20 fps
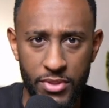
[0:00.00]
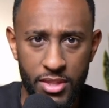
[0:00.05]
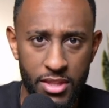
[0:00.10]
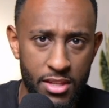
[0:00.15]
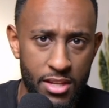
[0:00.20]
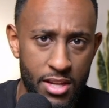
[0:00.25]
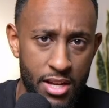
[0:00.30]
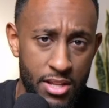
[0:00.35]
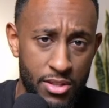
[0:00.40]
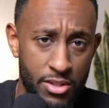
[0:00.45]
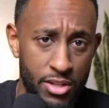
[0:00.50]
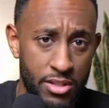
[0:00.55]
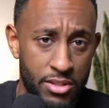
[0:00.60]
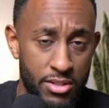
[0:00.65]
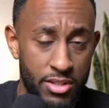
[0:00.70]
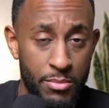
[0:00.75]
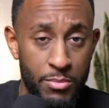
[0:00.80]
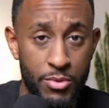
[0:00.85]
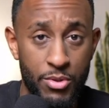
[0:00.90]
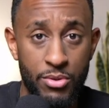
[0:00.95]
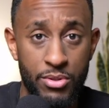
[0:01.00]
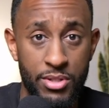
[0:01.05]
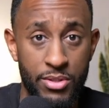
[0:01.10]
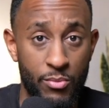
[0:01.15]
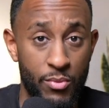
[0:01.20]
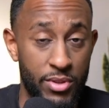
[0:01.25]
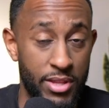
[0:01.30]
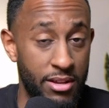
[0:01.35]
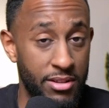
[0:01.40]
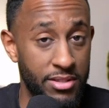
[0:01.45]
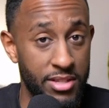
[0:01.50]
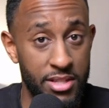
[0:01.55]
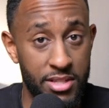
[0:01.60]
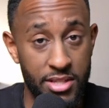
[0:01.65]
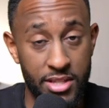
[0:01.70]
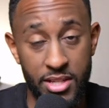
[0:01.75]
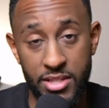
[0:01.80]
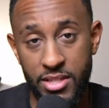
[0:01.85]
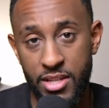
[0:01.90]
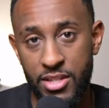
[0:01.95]
and, and some students without CCNAs
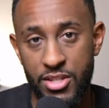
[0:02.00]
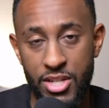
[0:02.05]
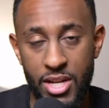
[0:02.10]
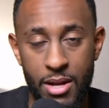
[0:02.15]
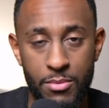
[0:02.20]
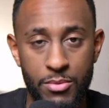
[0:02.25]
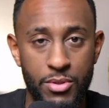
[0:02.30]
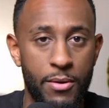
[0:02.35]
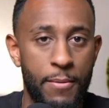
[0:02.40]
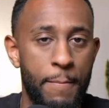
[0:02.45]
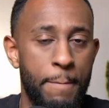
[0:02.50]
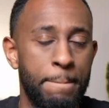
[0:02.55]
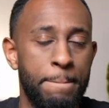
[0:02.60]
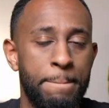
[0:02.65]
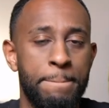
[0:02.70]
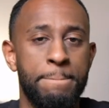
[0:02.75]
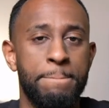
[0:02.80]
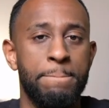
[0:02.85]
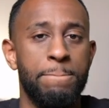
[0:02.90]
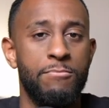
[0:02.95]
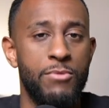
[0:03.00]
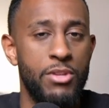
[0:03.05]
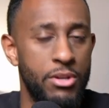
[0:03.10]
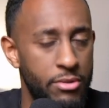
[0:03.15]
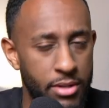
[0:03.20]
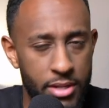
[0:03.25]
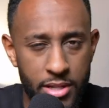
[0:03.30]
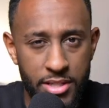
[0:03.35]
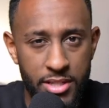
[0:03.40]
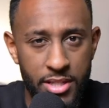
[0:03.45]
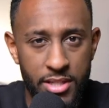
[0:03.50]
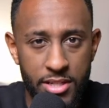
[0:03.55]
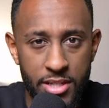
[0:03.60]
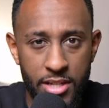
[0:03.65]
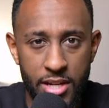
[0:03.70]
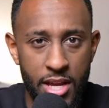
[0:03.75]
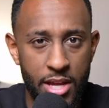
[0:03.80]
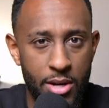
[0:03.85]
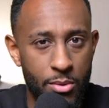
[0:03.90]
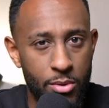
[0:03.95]
get jobs. So you don't need a CCNA.
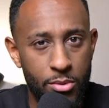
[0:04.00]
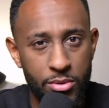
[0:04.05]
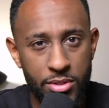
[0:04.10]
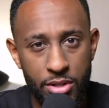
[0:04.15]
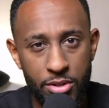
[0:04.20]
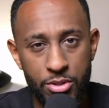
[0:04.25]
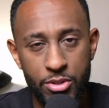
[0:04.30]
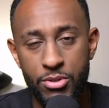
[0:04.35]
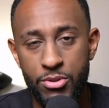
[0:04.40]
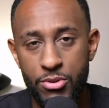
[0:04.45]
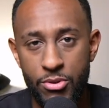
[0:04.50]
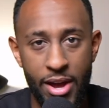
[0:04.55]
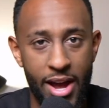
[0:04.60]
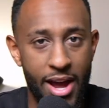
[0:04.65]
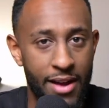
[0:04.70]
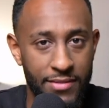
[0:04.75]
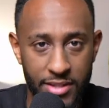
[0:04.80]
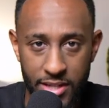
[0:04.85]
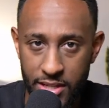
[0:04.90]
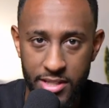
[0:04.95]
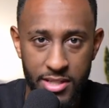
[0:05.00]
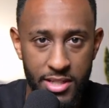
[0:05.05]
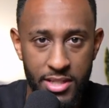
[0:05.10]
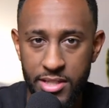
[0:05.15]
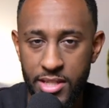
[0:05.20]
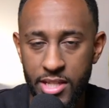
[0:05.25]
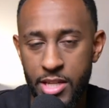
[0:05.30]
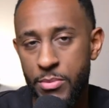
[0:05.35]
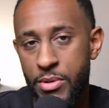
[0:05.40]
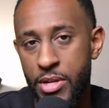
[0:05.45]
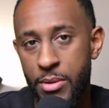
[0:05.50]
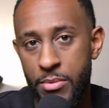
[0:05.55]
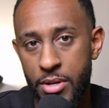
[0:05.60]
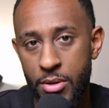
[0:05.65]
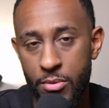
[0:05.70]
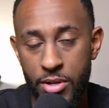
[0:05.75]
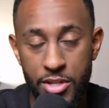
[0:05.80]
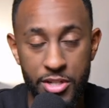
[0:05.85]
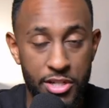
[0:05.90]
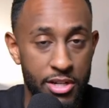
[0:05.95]
Anyone who tells you you have to get a CCNA to become a network
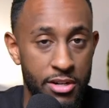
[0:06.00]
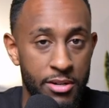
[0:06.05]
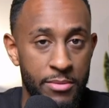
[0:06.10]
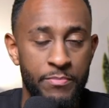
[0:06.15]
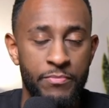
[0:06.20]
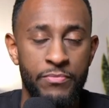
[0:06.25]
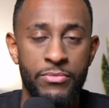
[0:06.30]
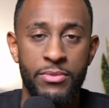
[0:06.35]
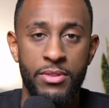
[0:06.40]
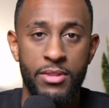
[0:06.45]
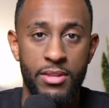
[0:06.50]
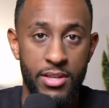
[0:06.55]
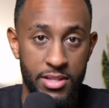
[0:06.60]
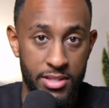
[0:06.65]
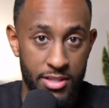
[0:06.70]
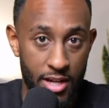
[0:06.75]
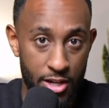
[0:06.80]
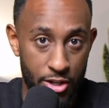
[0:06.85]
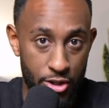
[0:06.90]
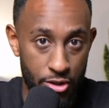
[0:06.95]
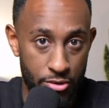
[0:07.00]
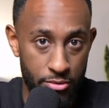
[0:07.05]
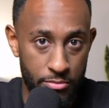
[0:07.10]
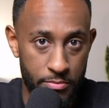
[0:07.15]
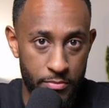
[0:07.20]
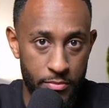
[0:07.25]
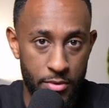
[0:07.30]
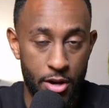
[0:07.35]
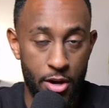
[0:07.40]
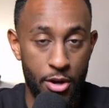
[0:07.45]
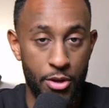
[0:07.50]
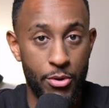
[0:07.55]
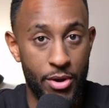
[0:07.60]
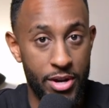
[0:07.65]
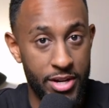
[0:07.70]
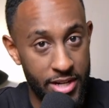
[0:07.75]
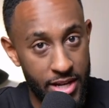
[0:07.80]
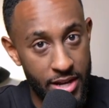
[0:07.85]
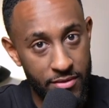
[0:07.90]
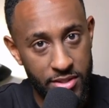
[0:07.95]
engineer is not true. Although I did
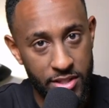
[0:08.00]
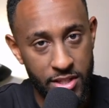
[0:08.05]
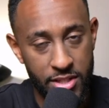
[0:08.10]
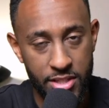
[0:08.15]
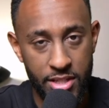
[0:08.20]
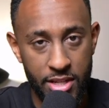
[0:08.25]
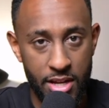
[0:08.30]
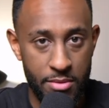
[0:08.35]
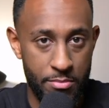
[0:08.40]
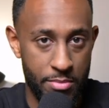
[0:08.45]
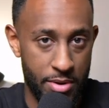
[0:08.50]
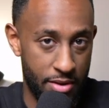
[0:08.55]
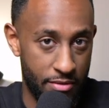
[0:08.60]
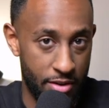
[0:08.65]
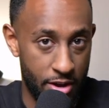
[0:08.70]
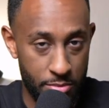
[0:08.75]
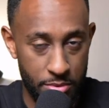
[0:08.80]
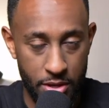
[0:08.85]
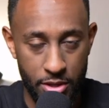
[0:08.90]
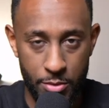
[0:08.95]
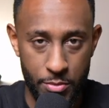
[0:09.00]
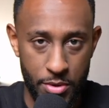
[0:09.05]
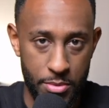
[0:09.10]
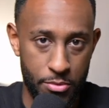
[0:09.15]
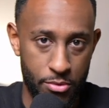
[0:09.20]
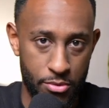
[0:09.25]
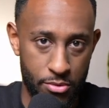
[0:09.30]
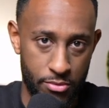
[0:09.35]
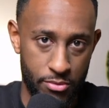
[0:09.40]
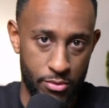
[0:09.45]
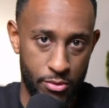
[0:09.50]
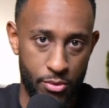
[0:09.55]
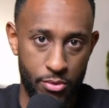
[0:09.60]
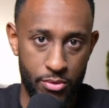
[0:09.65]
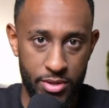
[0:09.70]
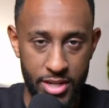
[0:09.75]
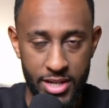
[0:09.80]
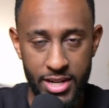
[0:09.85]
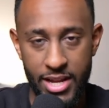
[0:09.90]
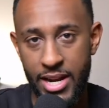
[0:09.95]
have a CCNA, but I've helped other people who did
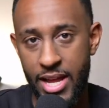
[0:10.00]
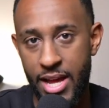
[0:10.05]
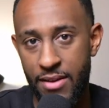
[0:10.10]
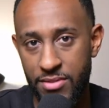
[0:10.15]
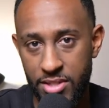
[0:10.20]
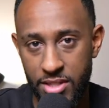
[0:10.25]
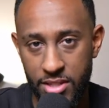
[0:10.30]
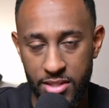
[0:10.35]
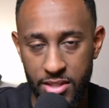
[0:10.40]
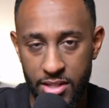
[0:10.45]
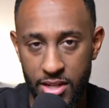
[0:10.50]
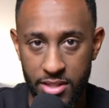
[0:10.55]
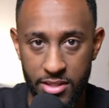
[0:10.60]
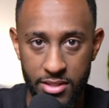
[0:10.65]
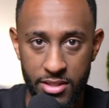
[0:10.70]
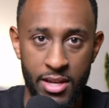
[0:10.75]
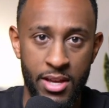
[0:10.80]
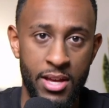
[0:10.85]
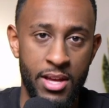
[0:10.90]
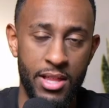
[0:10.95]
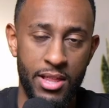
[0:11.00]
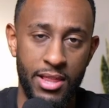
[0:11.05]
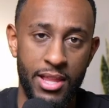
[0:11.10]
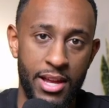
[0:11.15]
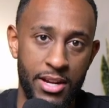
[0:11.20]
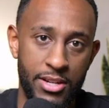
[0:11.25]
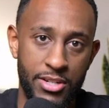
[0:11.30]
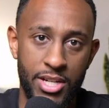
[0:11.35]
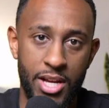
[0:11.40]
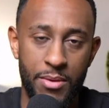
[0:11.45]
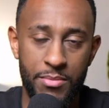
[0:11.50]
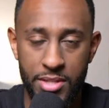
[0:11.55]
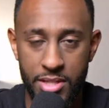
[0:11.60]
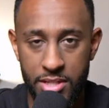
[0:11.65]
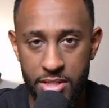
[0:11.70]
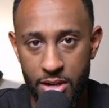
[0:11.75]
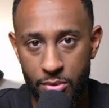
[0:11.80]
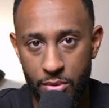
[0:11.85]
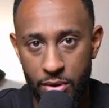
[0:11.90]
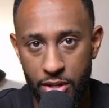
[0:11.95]
not have CCNAs land jobs as a
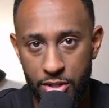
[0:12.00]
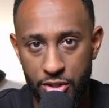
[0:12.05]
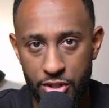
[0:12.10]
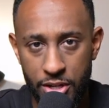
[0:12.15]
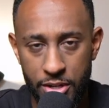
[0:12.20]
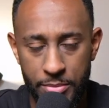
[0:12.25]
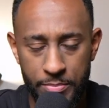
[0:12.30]
network engineer.